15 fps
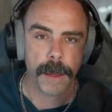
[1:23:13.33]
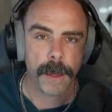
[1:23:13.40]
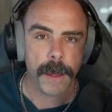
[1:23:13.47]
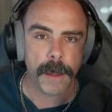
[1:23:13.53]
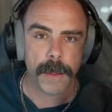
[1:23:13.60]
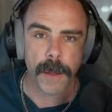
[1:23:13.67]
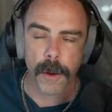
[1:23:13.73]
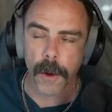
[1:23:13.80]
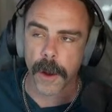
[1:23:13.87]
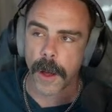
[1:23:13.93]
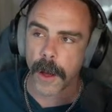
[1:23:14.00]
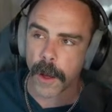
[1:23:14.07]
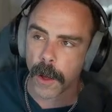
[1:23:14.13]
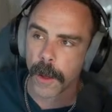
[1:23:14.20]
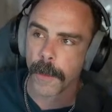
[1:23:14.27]
There are
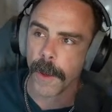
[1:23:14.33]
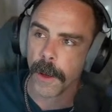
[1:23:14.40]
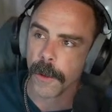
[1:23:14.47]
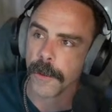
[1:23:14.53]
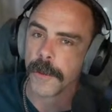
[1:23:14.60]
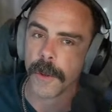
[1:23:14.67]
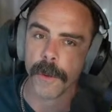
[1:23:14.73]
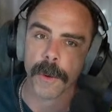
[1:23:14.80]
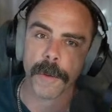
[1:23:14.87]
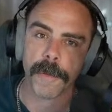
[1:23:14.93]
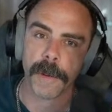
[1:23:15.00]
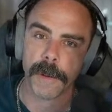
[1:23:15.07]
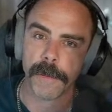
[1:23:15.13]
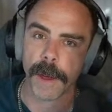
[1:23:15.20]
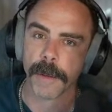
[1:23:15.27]
almost
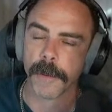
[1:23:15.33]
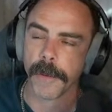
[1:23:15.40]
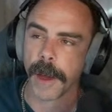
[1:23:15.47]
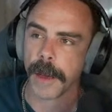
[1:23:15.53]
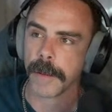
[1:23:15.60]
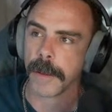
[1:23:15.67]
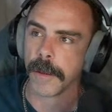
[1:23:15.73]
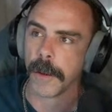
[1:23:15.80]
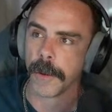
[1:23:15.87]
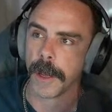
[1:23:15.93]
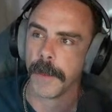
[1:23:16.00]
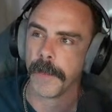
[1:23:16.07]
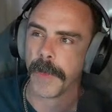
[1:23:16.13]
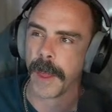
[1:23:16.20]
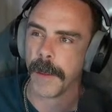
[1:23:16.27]
255 devices on it,
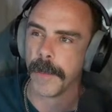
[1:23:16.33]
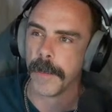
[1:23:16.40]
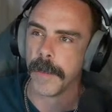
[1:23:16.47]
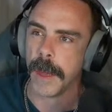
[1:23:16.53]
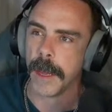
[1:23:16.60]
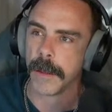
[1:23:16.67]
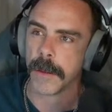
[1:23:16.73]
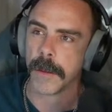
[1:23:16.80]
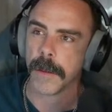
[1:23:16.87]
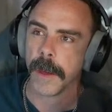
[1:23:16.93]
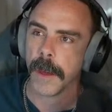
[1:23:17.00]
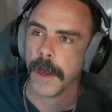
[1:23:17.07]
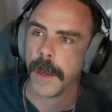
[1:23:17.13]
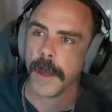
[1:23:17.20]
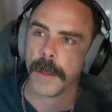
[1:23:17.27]
and there's
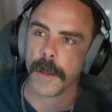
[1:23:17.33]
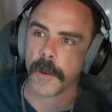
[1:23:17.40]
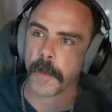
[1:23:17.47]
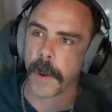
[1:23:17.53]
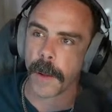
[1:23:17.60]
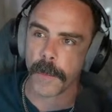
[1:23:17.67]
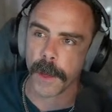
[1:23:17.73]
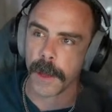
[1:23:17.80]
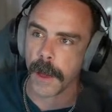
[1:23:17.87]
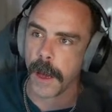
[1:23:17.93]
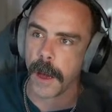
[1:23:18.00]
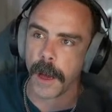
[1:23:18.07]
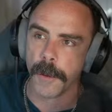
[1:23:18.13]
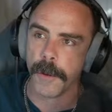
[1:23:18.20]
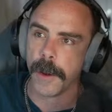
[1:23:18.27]
probably
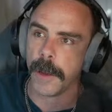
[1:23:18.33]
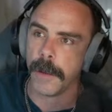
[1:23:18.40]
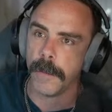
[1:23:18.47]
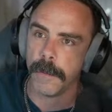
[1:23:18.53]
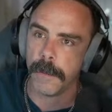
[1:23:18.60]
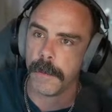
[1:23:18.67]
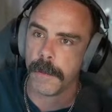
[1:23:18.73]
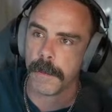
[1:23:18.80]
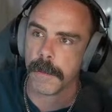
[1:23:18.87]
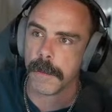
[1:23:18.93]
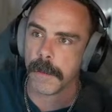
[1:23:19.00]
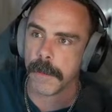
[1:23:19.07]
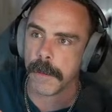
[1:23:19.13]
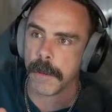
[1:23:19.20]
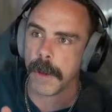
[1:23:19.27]

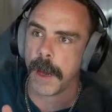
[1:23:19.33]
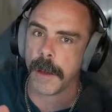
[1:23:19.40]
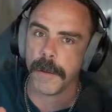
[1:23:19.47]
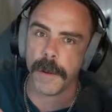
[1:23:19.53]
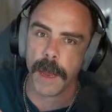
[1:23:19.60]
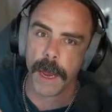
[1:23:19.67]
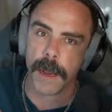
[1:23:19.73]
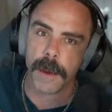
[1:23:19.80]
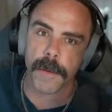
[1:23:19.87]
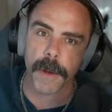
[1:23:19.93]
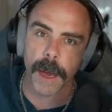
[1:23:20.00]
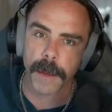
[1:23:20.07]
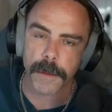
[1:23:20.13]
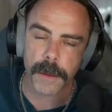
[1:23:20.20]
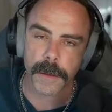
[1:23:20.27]
180
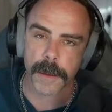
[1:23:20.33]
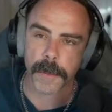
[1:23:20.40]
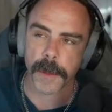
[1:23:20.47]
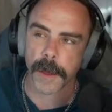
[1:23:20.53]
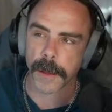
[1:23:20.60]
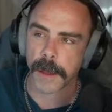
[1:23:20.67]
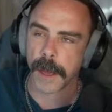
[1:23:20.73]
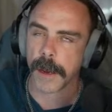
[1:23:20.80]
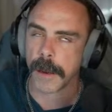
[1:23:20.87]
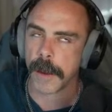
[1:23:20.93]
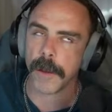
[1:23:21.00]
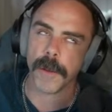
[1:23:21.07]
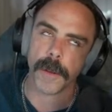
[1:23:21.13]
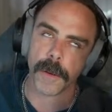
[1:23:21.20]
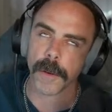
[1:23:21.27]
devices, something like that. And I
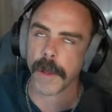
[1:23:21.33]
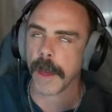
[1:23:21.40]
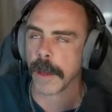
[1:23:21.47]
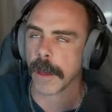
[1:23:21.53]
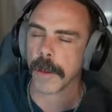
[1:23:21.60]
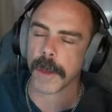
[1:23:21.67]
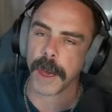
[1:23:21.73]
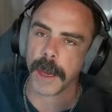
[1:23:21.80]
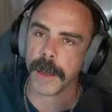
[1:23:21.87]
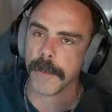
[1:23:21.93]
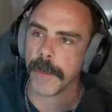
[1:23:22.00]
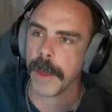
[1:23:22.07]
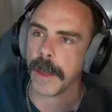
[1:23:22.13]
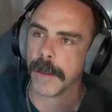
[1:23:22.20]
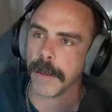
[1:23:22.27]
know you're like, okay,
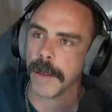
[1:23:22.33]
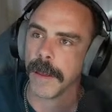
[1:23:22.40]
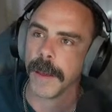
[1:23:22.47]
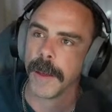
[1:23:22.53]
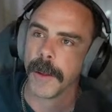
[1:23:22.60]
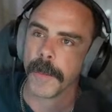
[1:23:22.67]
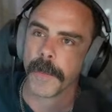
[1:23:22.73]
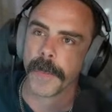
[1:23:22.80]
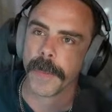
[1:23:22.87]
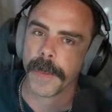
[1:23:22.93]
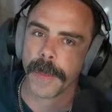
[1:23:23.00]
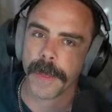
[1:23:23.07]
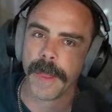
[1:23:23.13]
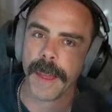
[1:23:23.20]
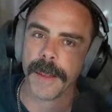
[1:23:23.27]

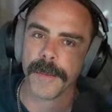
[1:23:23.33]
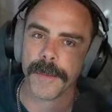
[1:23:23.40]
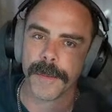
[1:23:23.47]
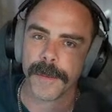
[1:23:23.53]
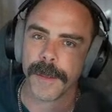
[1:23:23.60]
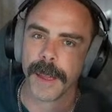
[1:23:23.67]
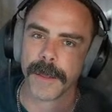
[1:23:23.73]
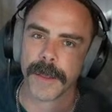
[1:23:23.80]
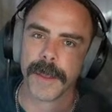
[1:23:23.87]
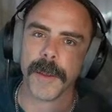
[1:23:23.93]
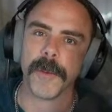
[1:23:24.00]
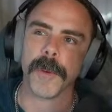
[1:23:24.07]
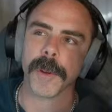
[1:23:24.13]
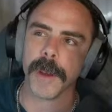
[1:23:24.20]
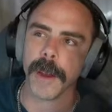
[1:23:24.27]
that's
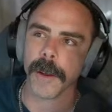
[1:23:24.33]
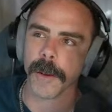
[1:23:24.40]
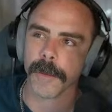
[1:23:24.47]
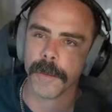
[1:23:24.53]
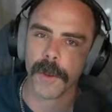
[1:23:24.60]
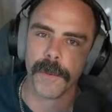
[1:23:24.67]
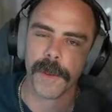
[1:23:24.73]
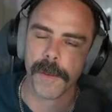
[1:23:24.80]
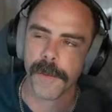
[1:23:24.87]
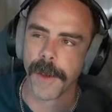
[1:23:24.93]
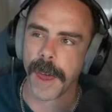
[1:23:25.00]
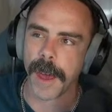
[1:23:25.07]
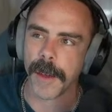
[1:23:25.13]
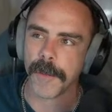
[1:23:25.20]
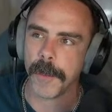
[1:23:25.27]
nowhere near
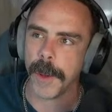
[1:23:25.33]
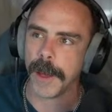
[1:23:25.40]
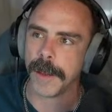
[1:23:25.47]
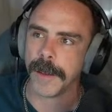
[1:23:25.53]
255, but